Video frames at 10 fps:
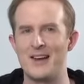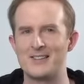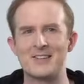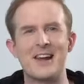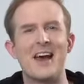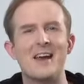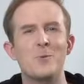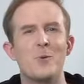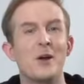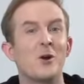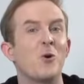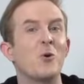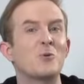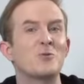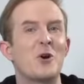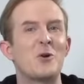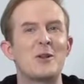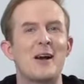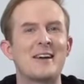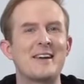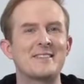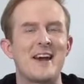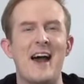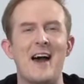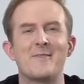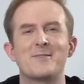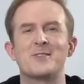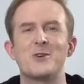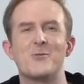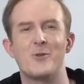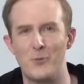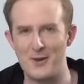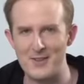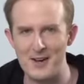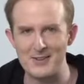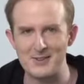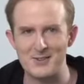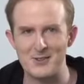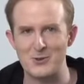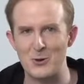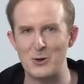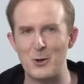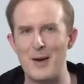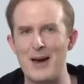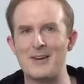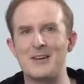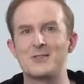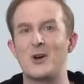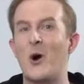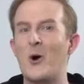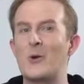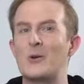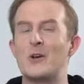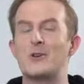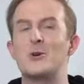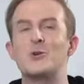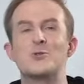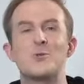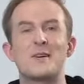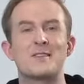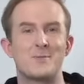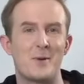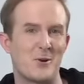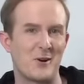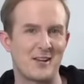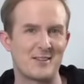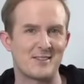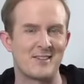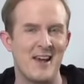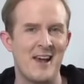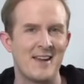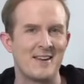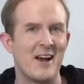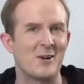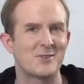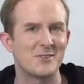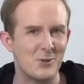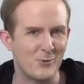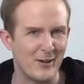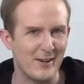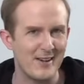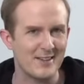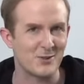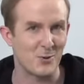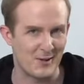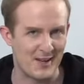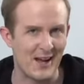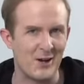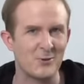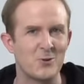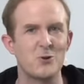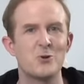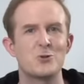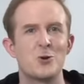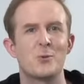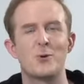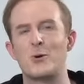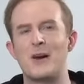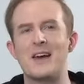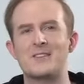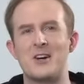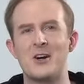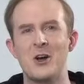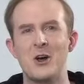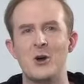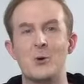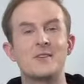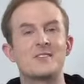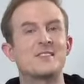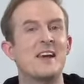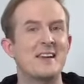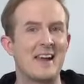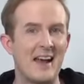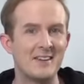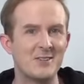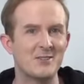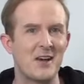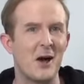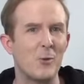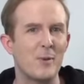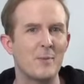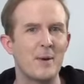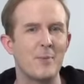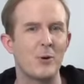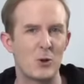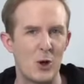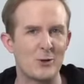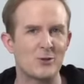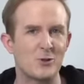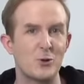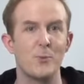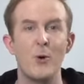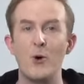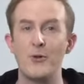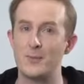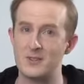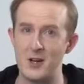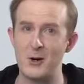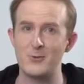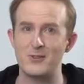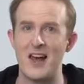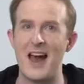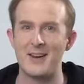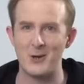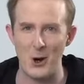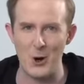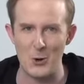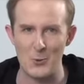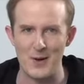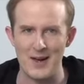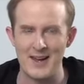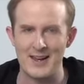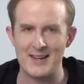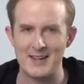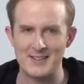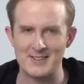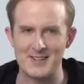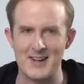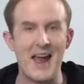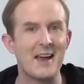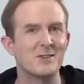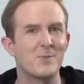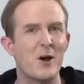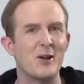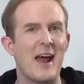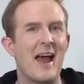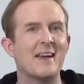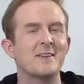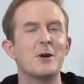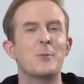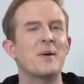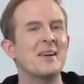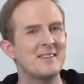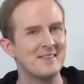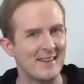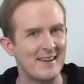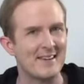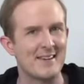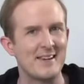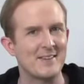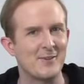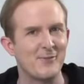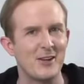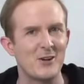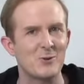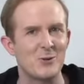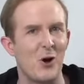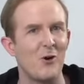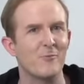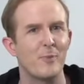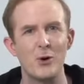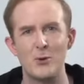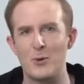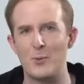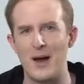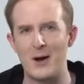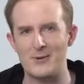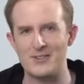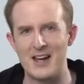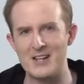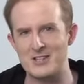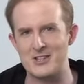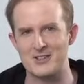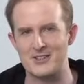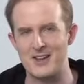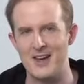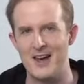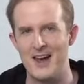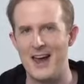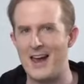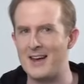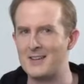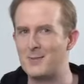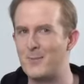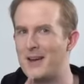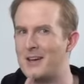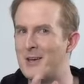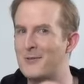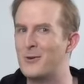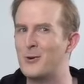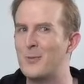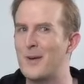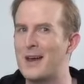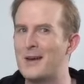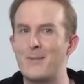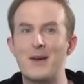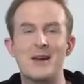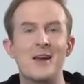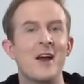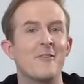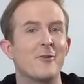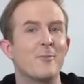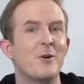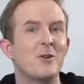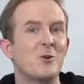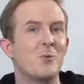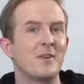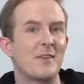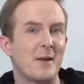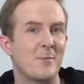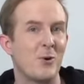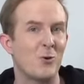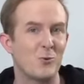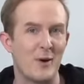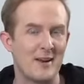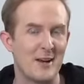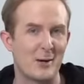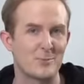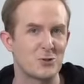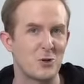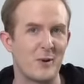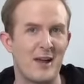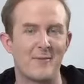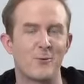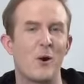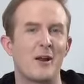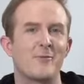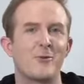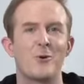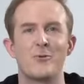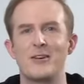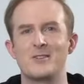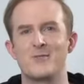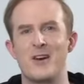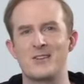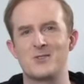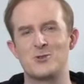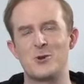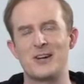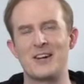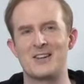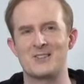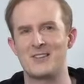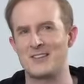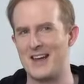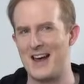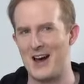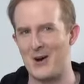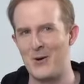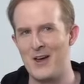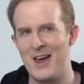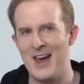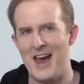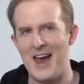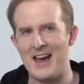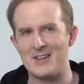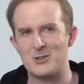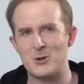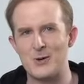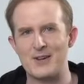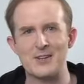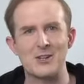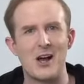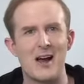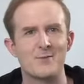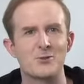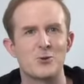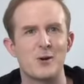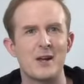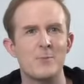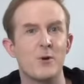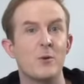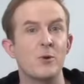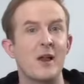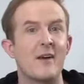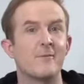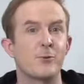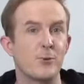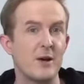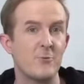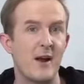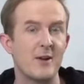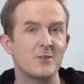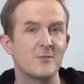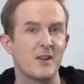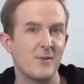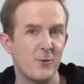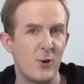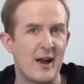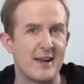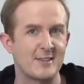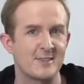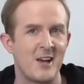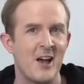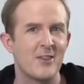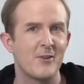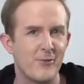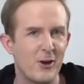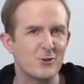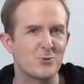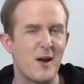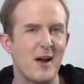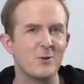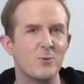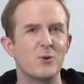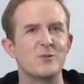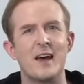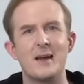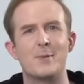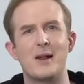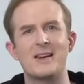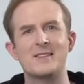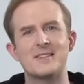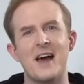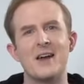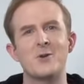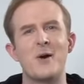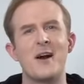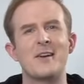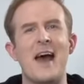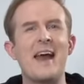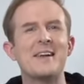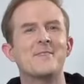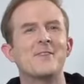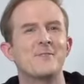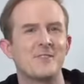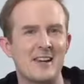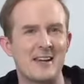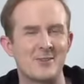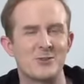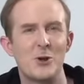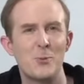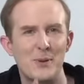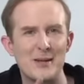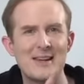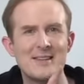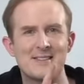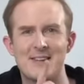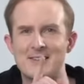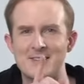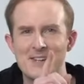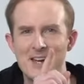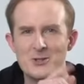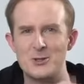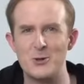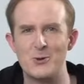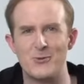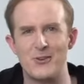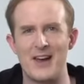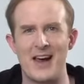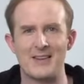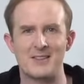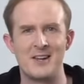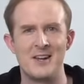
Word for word: Today we are also lucky to have Silver with us to talk about his own user experience. Now Silver is a renowned YouTube creator who is dedicated to helping people learn to do more themselves at home. He is an expert and opinion leader in the field of portable power stations and many of you may be familiar with him already. I'm sure we have quite a few of his fans joining us now. And during the live stream, we will have three rounds of giveaways. The first round will take place at around 8.15, so please stay tuned for that.